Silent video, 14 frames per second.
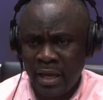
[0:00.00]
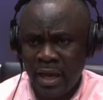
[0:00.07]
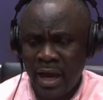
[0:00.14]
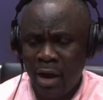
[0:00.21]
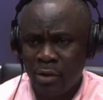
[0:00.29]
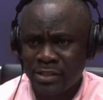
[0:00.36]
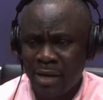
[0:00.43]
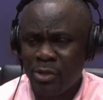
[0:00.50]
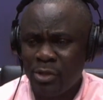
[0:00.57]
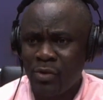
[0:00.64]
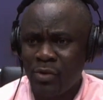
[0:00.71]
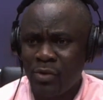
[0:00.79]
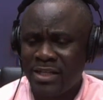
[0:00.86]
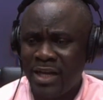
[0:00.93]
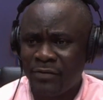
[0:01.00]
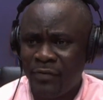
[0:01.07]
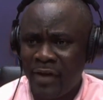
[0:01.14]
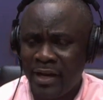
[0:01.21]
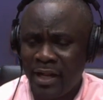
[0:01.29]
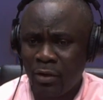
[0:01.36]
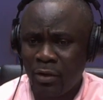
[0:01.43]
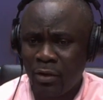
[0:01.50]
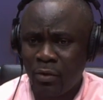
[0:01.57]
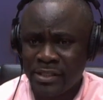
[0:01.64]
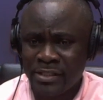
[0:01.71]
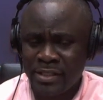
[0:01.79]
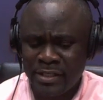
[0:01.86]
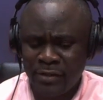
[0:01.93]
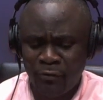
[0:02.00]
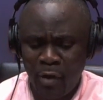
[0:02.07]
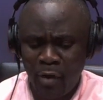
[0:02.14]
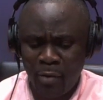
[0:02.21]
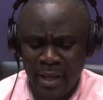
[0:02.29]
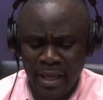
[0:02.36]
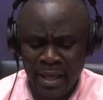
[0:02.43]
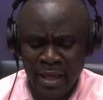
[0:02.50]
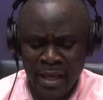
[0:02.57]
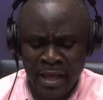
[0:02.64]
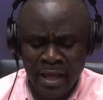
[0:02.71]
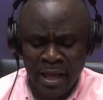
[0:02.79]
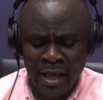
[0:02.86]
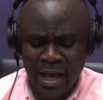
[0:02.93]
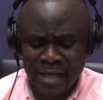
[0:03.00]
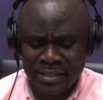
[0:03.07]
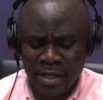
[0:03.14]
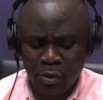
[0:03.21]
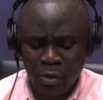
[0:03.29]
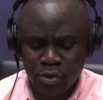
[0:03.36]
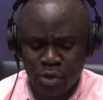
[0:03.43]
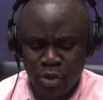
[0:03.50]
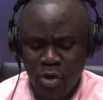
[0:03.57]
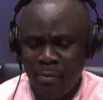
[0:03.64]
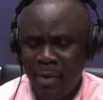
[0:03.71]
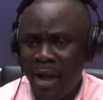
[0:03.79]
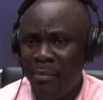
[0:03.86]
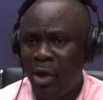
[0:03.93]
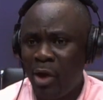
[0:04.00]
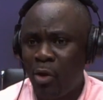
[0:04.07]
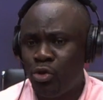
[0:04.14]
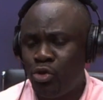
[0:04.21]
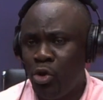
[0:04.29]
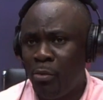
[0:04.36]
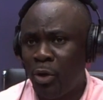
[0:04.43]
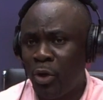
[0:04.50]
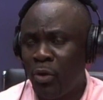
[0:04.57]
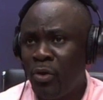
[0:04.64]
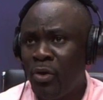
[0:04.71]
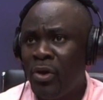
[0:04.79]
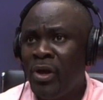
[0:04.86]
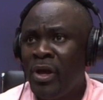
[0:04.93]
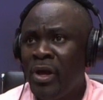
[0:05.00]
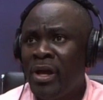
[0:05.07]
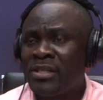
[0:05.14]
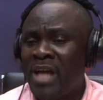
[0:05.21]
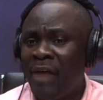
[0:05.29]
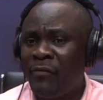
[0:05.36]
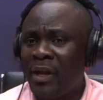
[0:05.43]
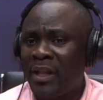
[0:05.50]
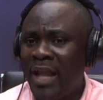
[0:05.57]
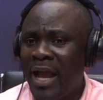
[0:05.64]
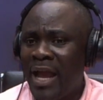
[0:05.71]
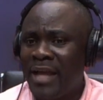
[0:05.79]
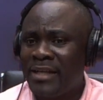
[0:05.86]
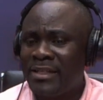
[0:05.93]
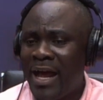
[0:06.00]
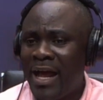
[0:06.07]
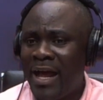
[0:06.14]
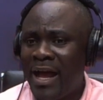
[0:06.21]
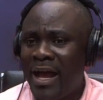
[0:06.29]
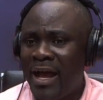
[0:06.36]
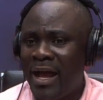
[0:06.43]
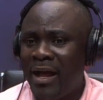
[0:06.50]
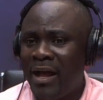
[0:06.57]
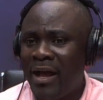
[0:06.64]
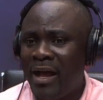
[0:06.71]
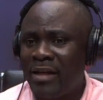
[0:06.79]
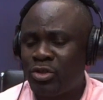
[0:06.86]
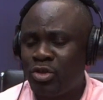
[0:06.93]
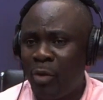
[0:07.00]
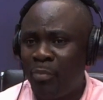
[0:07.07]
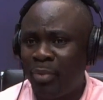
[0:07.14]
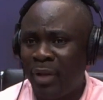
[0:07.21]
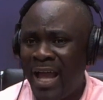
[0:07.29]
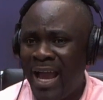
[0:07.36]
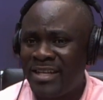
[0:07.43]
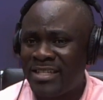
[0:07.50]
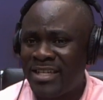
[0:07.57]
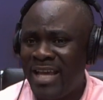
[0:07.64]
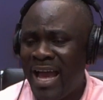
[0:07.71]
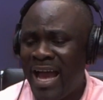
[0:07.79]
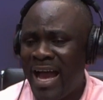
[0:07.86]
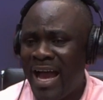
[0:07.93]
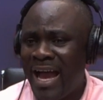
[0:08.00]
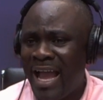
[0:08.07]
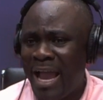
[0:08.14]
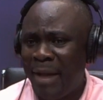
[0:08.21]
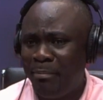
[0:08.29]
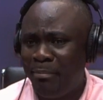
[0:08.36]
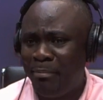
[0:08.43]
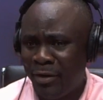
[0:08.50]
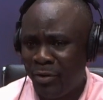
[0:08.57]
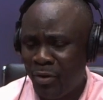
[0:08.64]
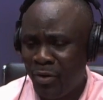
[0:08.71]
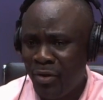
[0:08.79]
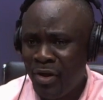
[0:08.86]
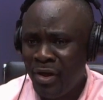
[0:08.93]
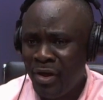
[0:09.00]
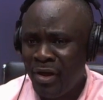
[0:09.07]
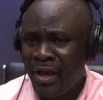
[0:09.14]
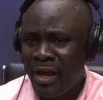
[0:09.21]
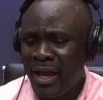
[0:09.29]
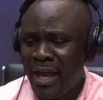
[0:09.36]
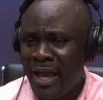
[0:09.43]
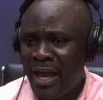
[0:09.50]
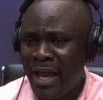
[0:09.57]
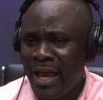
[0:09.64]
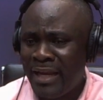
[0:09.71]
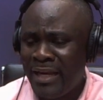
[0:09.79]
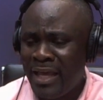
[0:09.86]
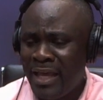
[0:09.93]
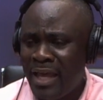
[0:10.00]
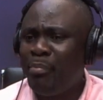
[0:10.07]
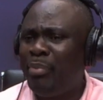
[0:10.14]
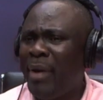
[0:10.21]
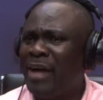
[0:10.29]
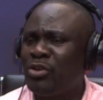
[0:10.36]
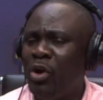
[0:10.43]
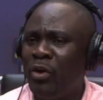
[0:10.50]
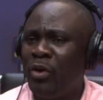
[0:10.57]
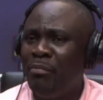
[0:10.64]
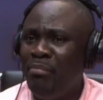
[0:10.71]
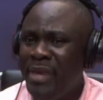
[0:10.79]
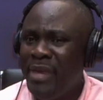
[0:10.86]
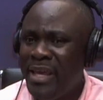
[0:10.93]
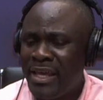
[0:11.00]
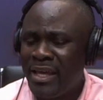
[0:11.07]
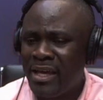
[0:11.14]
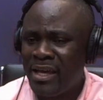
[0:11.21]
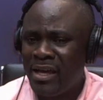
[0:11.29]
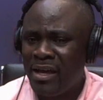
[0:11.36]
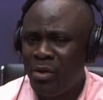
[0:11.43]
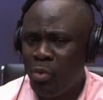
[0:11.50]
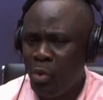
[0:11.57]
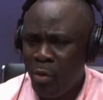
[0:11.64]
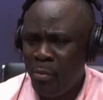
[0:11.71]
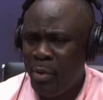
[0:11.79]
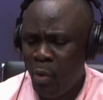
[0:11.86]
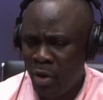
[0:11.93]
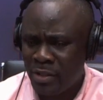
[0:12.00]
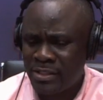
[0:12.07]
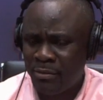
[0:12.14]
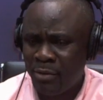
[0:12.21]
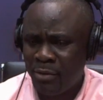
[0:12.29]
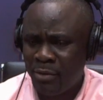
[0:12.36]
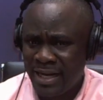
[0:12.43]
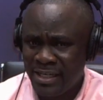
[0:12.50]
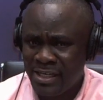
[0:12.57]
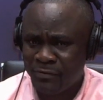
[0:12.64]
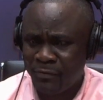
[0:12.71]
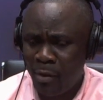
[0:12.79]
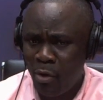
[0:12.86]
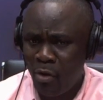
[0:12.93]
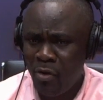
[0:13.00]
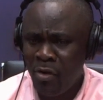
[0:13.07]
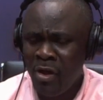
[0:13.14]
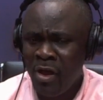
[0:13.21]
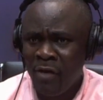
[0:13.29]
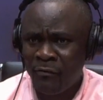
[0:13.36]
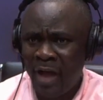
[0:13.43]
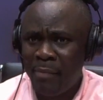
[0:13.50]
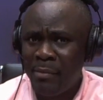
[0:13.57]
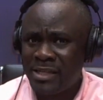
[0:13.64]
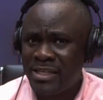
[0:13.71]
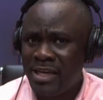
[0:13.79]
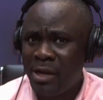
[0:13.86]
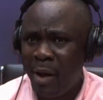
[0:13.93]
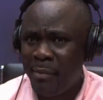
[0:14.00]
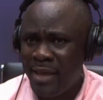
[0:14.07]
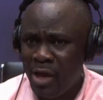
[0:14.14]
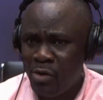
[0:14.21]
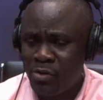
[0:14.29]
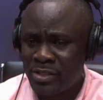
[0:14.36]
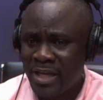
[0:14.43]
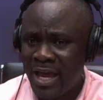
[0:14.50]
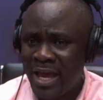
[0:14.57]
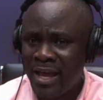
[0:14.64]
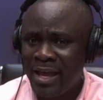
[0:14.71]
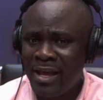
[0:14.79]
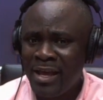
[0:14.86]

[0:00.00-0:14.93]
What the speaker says: I was coming to ask that final question. And for me, as a consumer, I make so fertilizer supplies here, the impact on me will be what? Because at least for more farmers, they want me who say